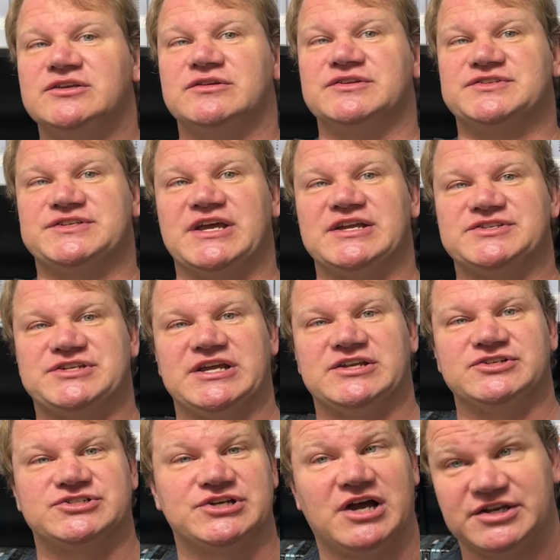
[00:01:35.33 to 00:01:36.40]
You can say it's
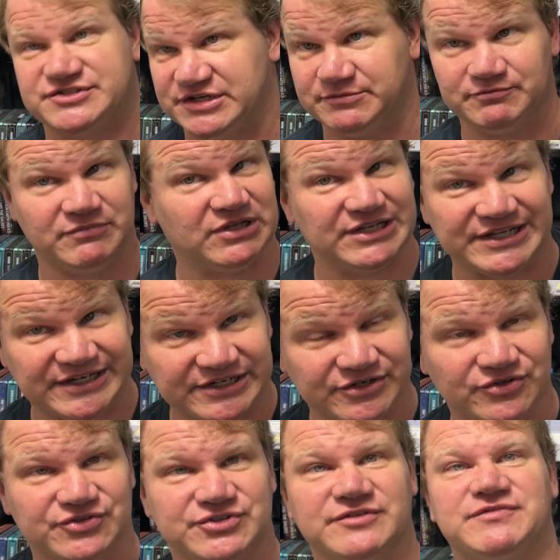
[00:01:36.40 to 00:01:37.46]
taking shots at
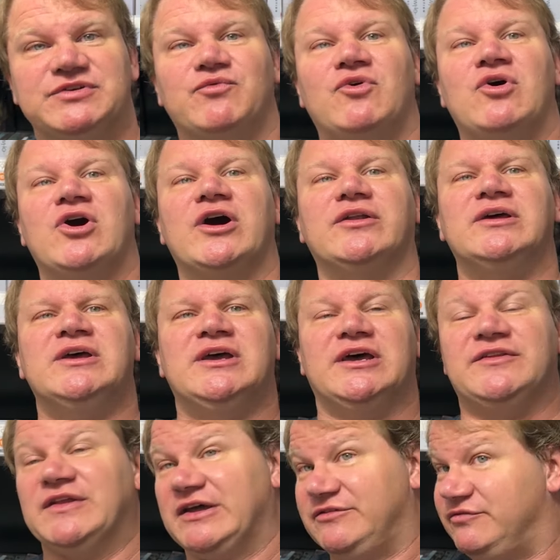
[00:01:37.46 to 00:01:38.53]
millennials if you want.
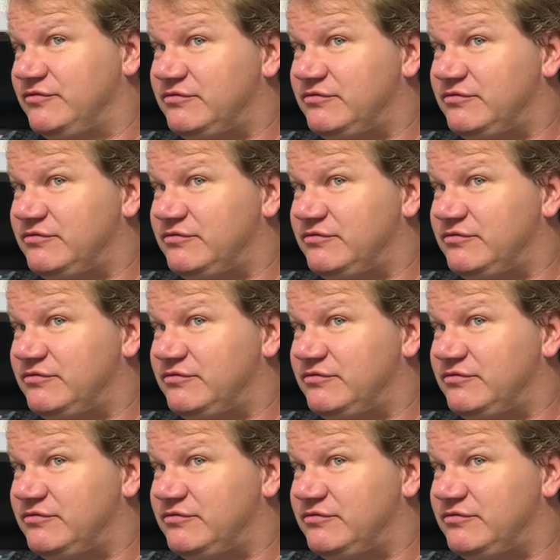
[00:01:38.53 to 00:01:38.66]
And